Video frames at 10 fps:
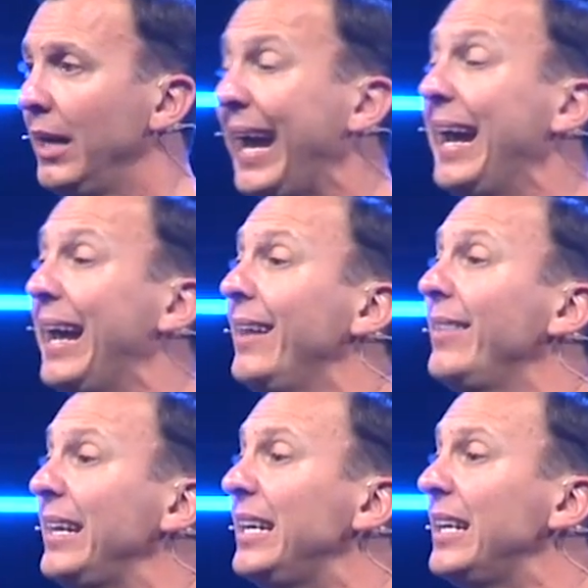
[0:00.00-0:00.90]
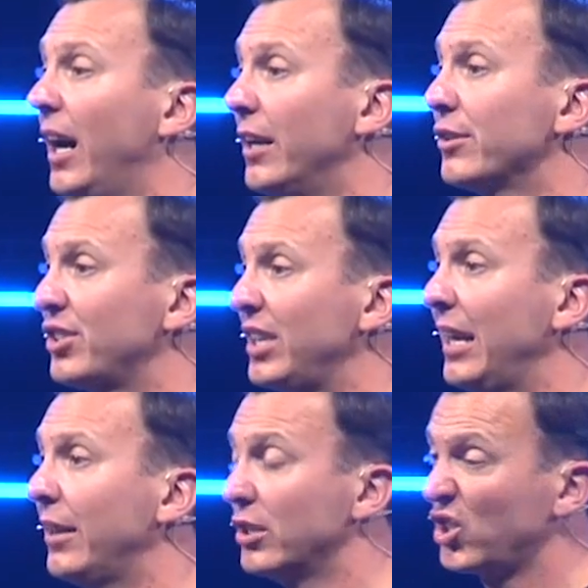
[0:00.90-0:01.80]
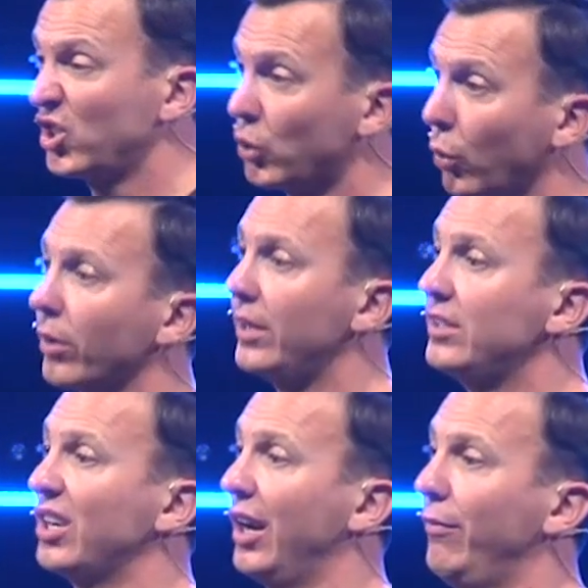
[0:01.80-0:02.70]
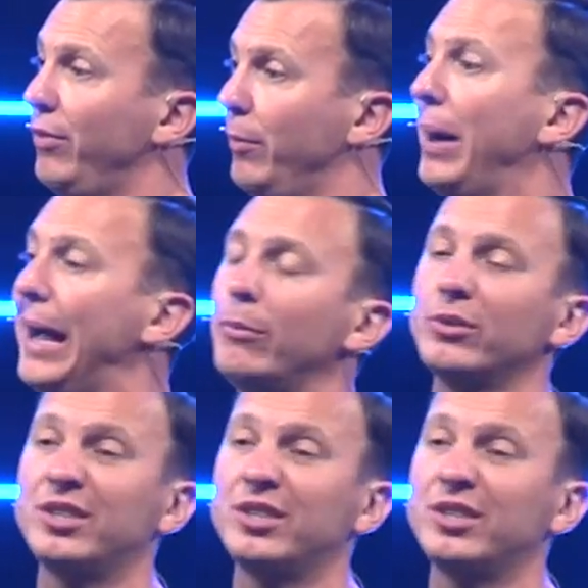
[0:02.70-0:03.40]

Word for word: and they need to understand the stories of the Bible.